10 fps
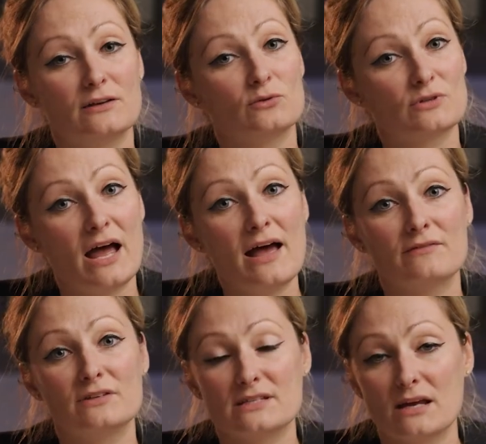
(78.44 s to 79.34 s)
don't have
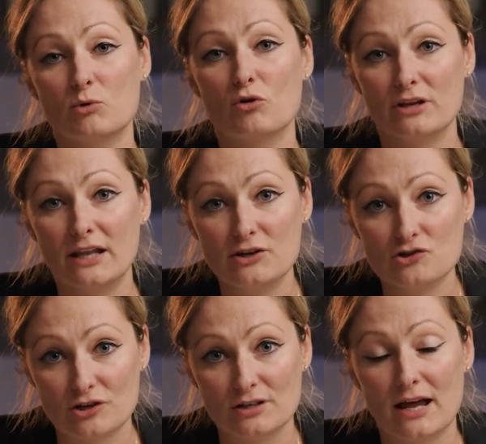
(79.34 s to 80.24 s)
the same
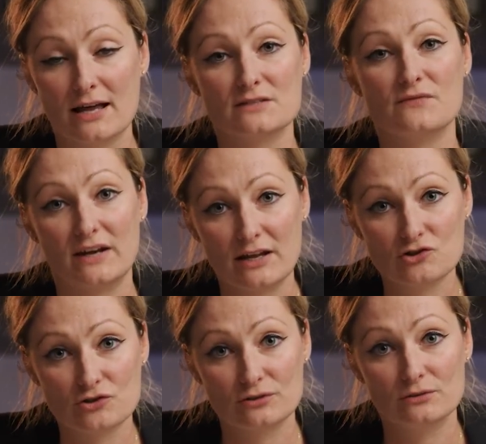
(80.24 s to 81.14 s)
correlation as
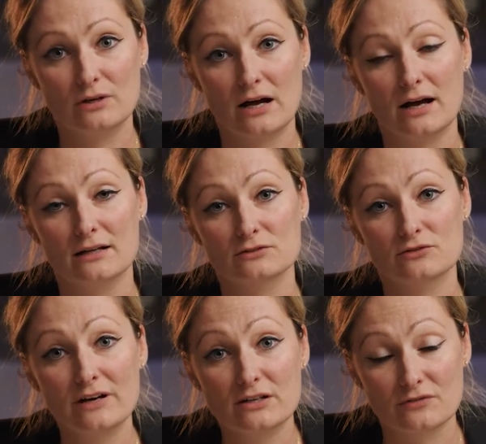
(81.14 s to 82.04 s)
financial and
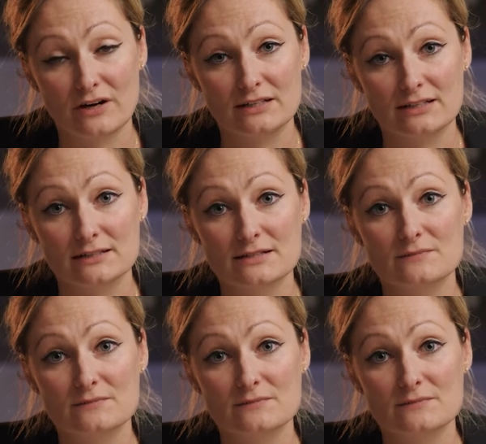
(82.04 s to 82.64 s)
credit ratings.